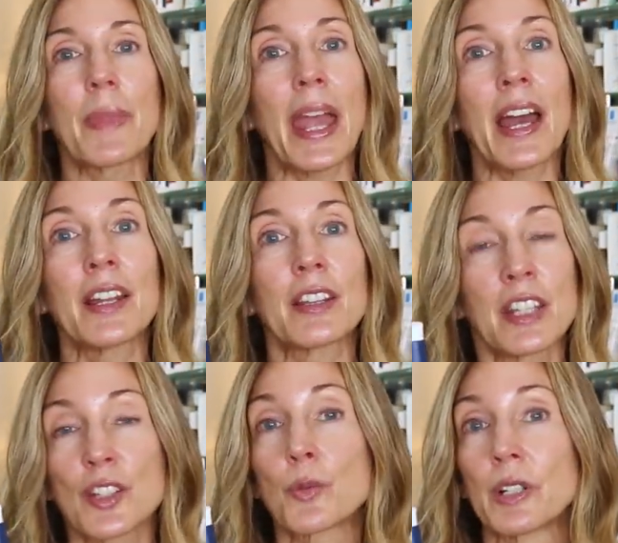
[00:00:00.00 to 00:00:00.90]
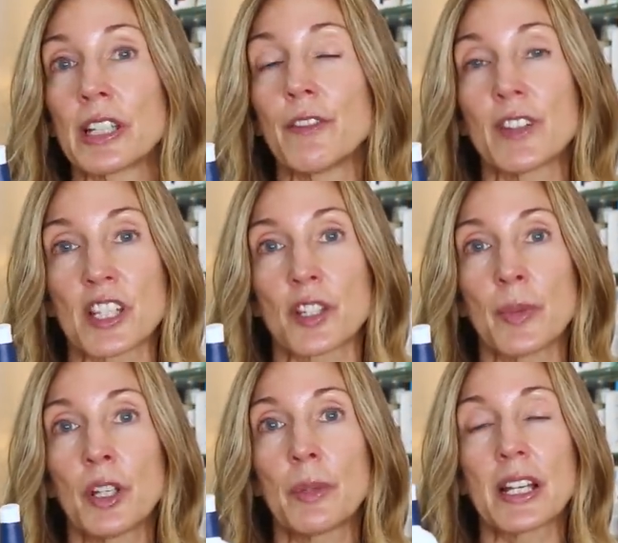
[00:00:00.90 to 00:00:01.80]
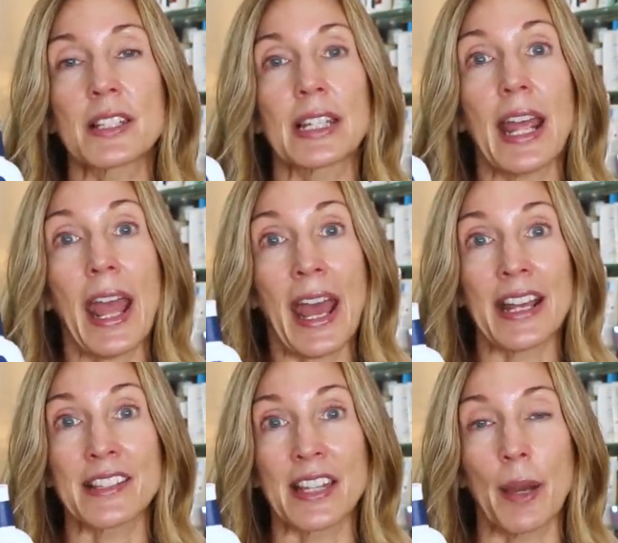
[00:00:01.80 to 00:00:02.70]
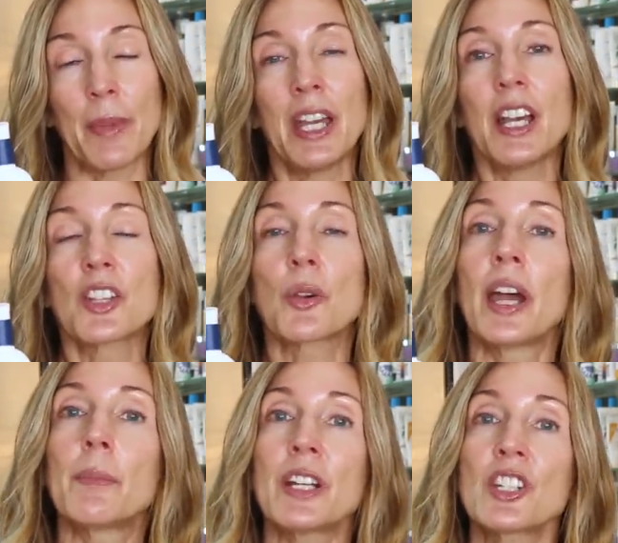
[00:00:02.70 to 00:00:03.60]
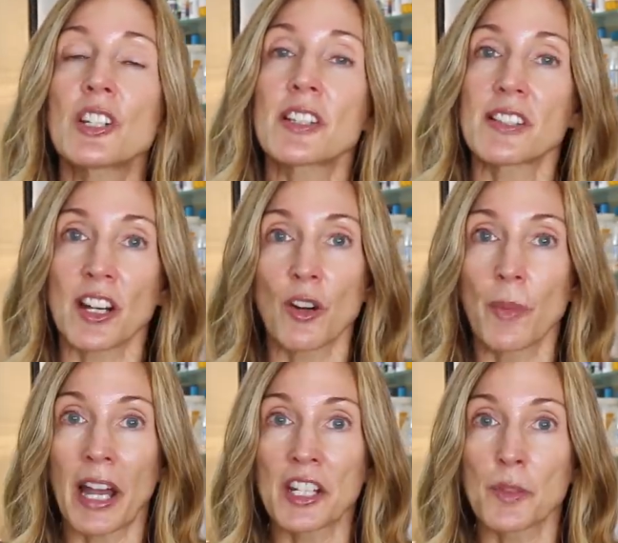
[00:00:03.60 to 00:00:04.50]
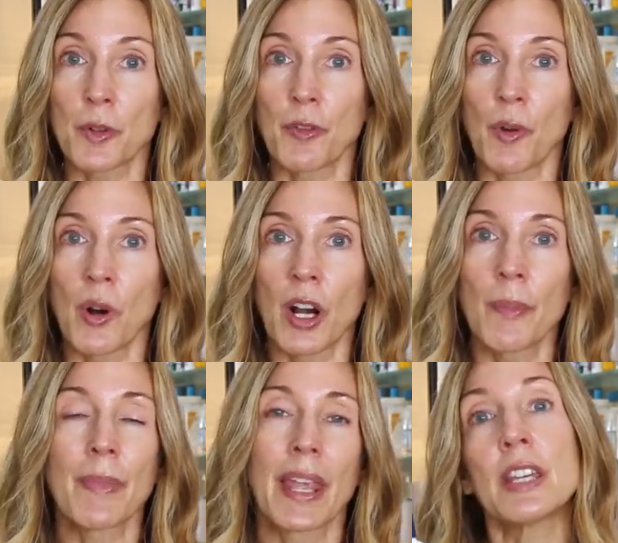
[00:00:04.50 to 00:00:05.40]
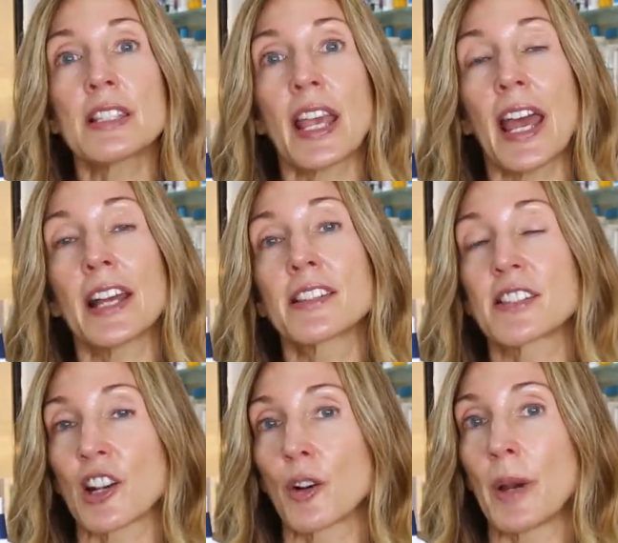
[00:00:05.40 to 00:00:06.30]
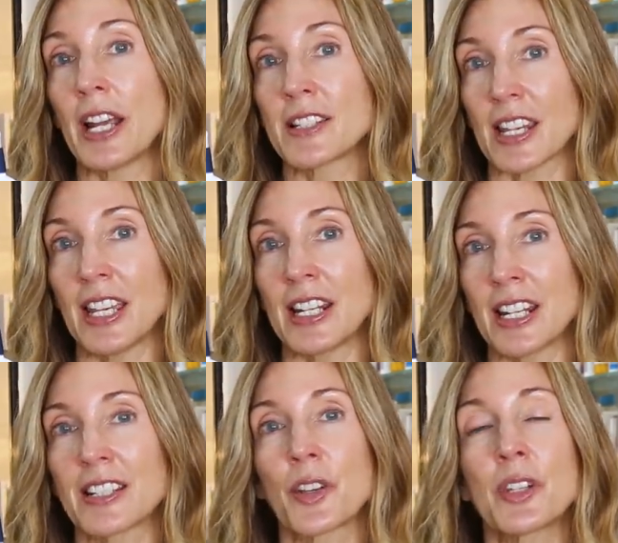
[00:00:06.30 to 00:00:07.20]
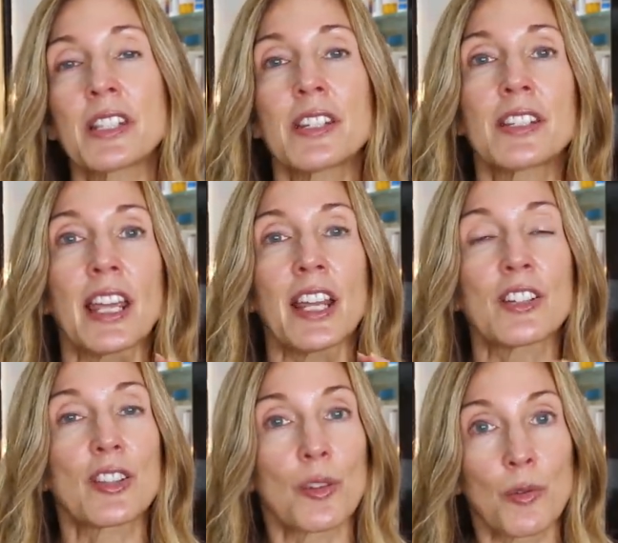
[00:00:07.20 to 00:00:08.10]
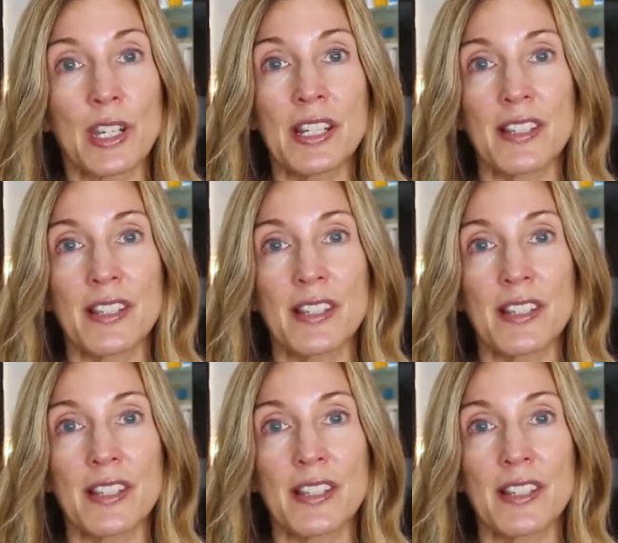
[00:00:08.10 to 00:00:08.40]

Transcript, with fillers: And this really fits the bill because it has them. So I mentioned ceramides before. This has ceramides in it. So this contains three